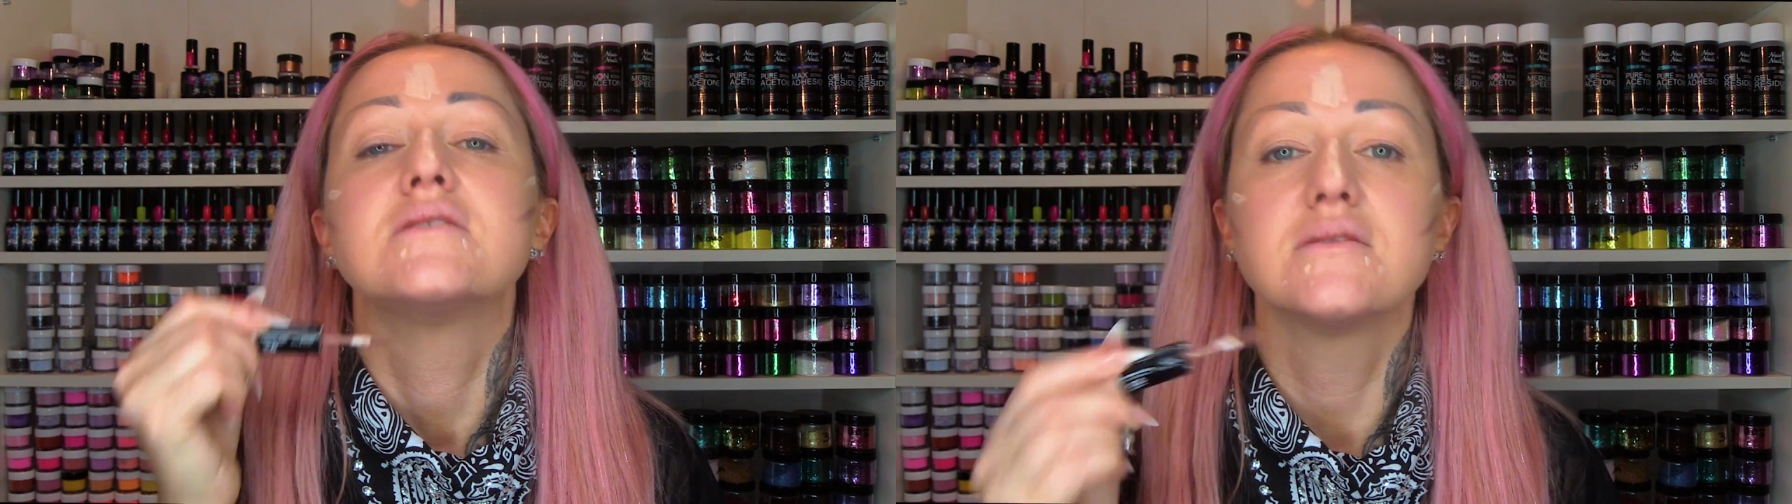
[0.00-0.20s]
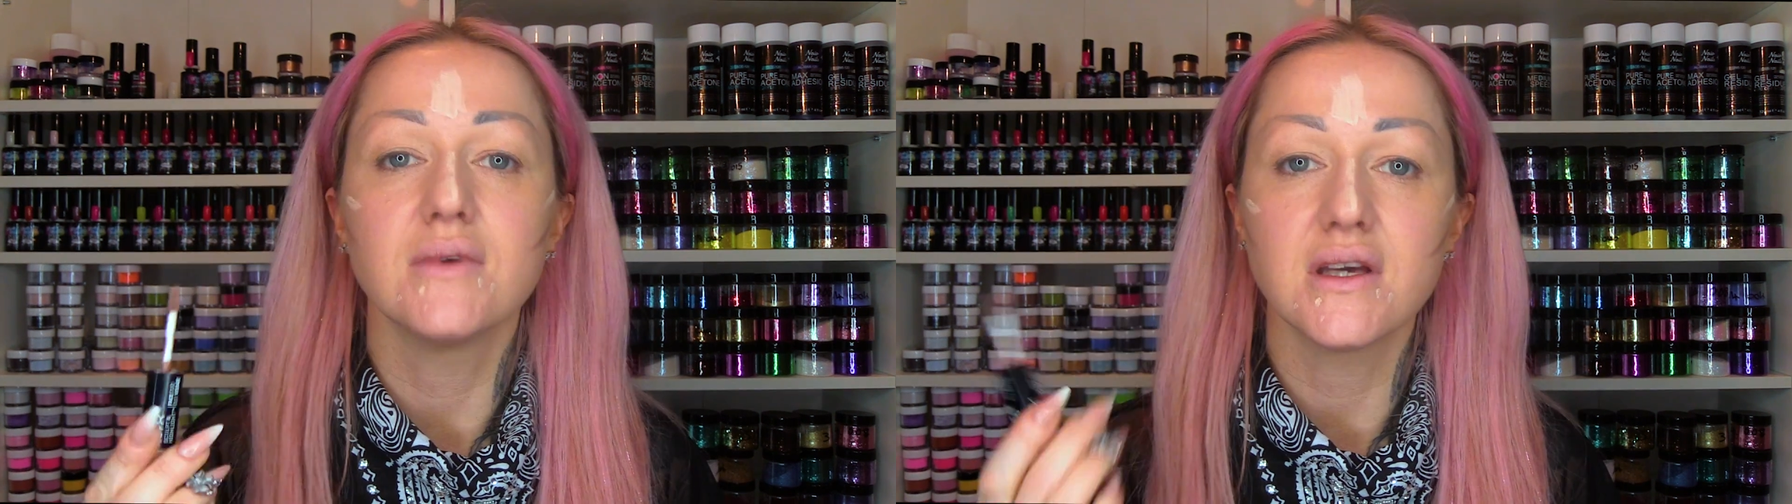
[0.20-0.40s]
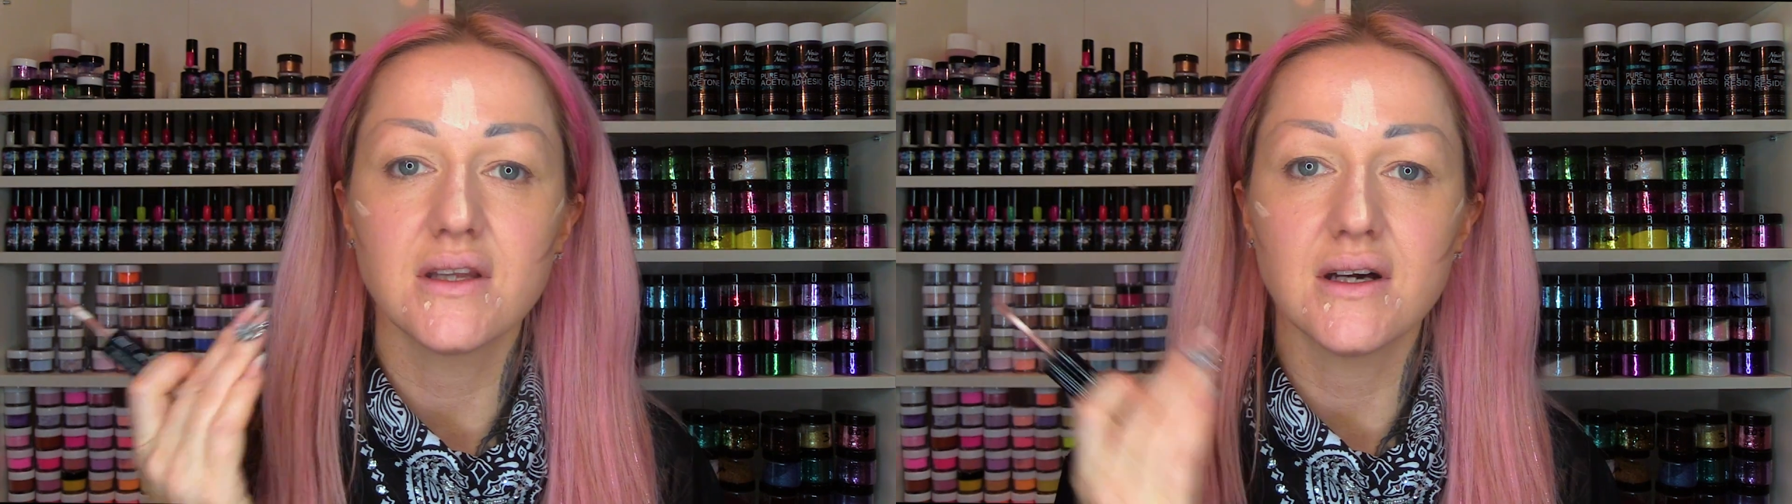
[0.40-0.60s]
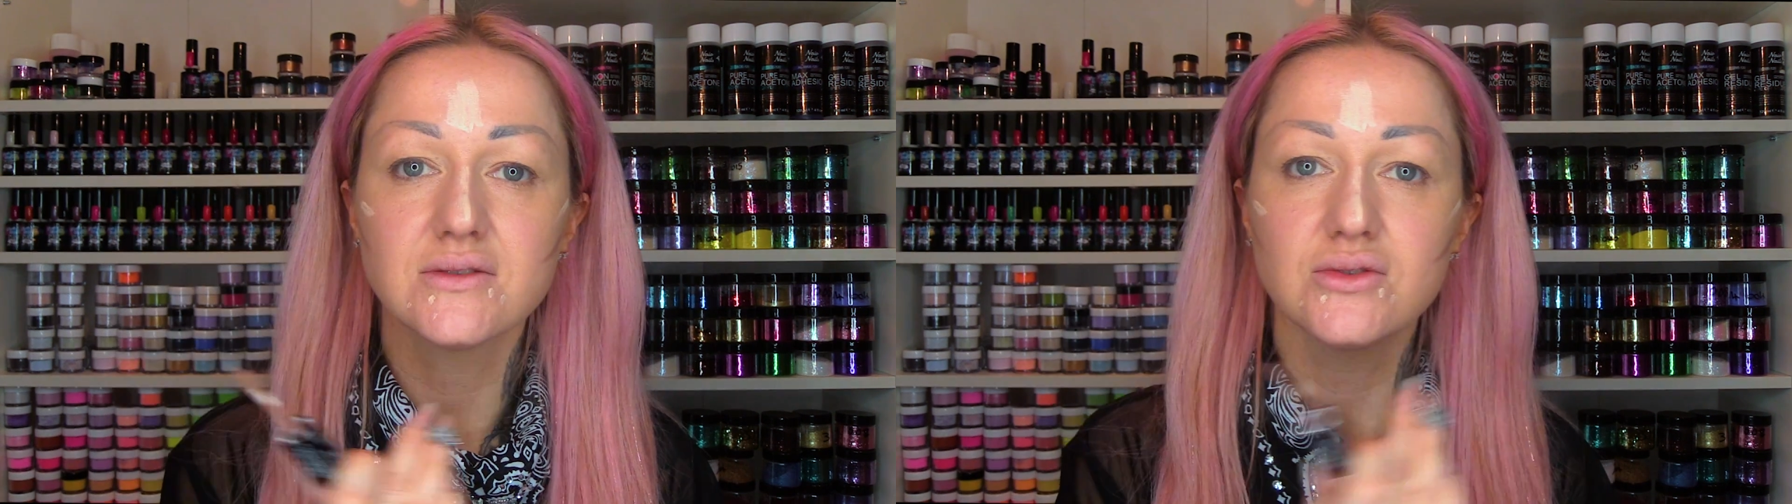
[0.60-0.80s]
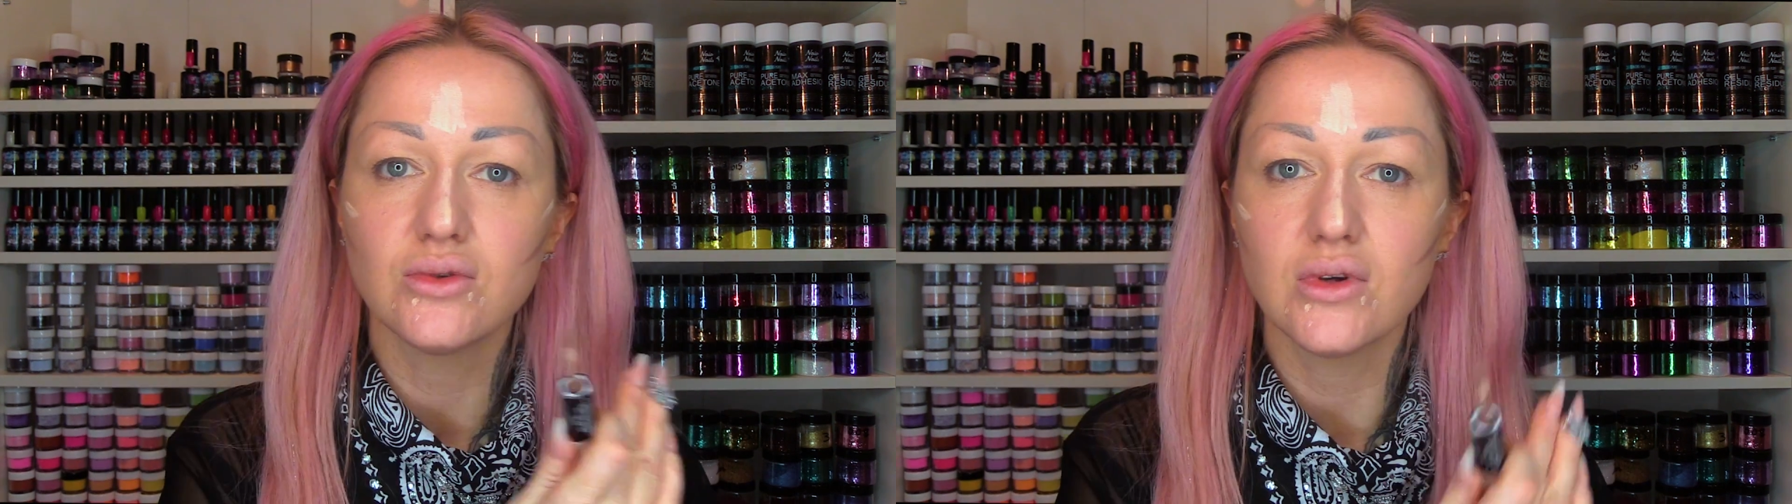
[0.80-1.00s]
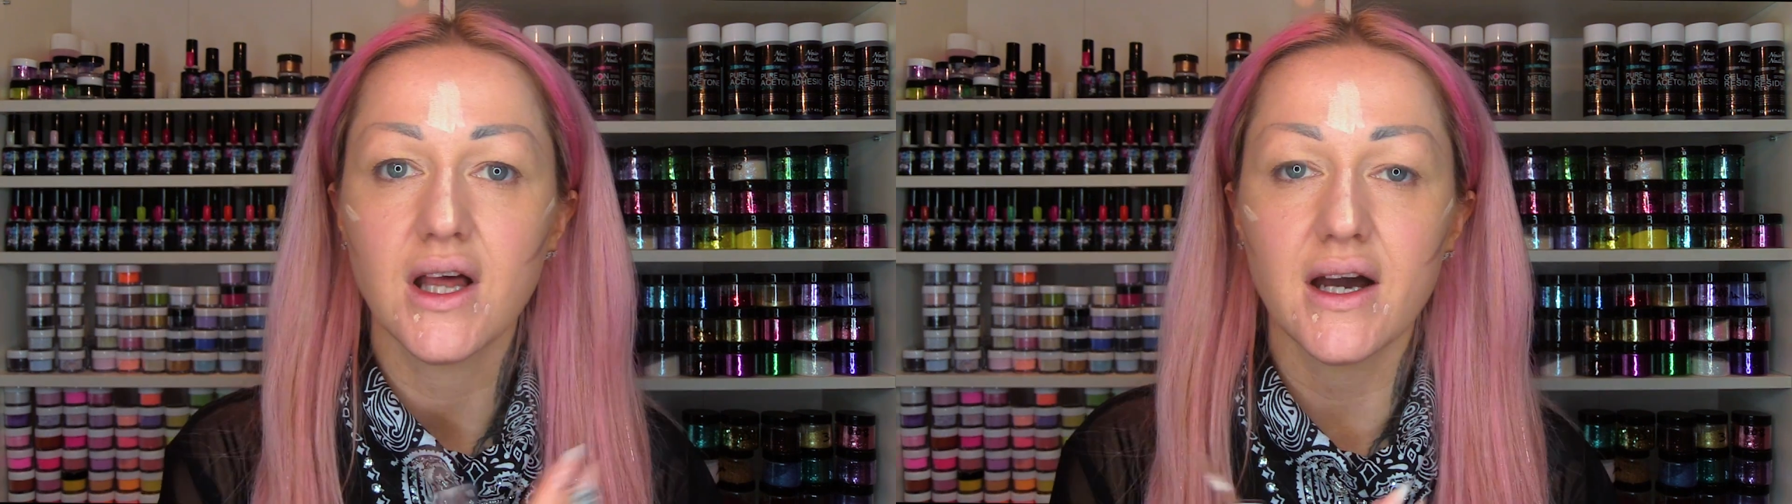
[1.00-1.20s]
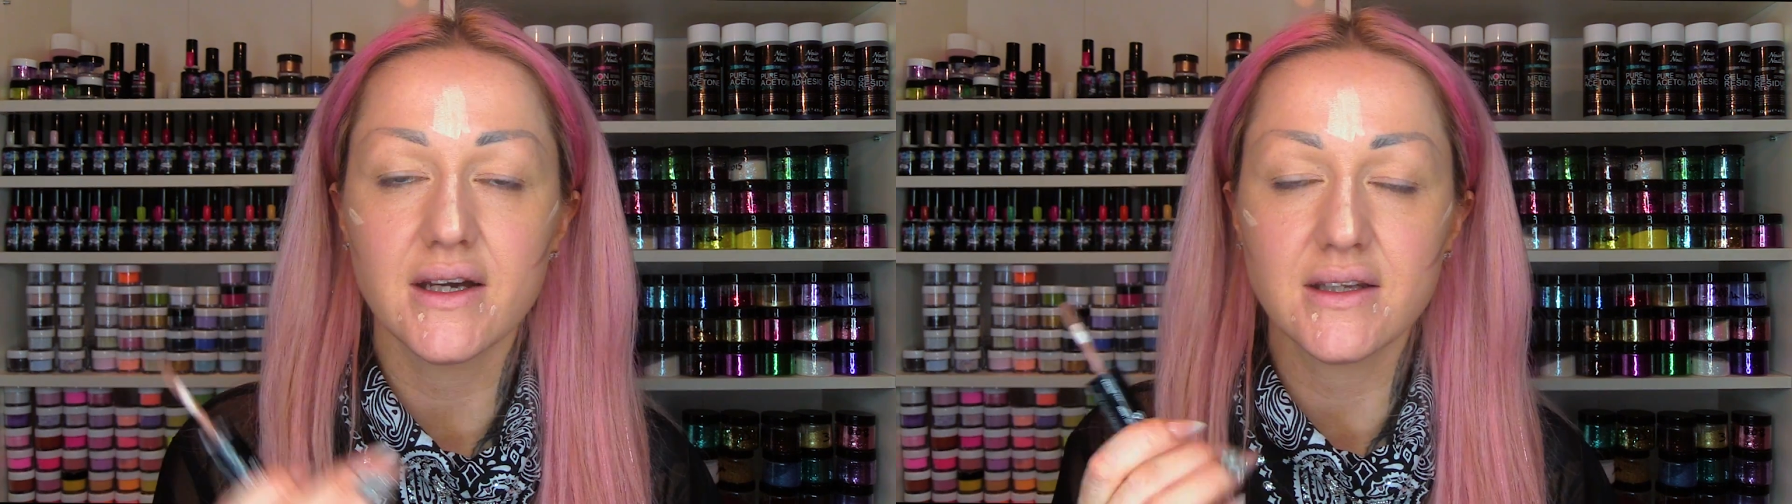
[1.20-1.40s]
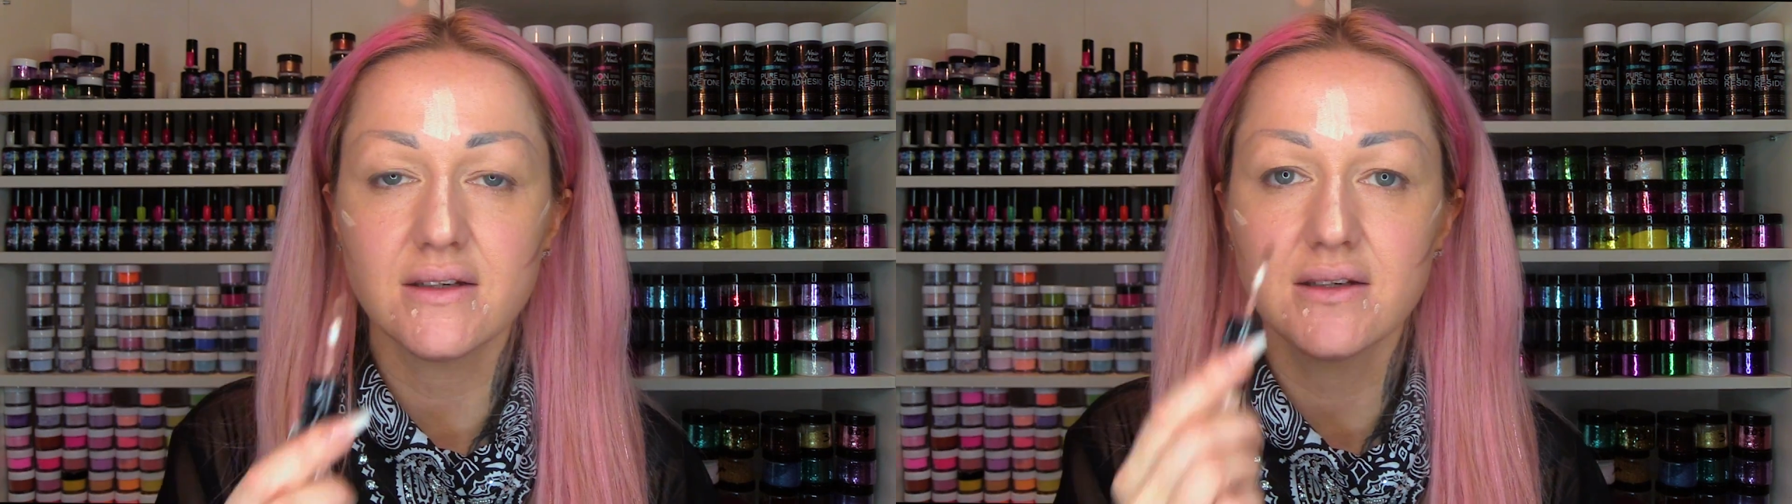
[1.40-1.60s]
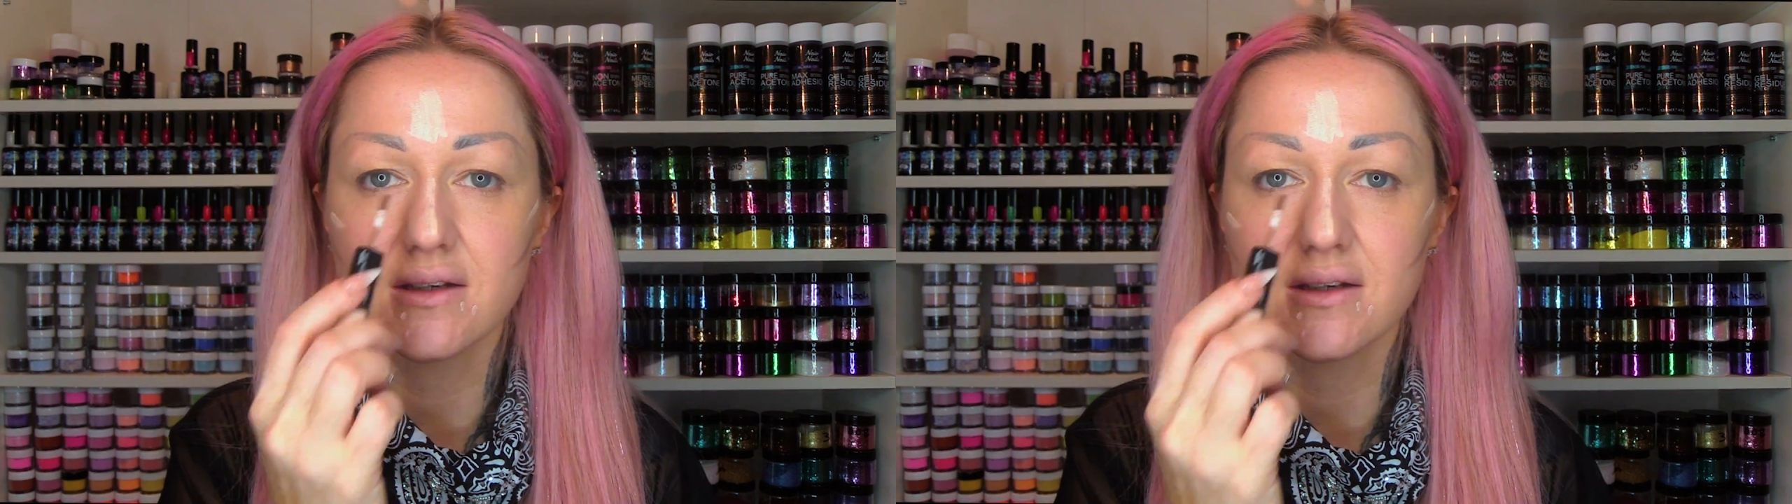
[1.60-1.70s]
to make that jawline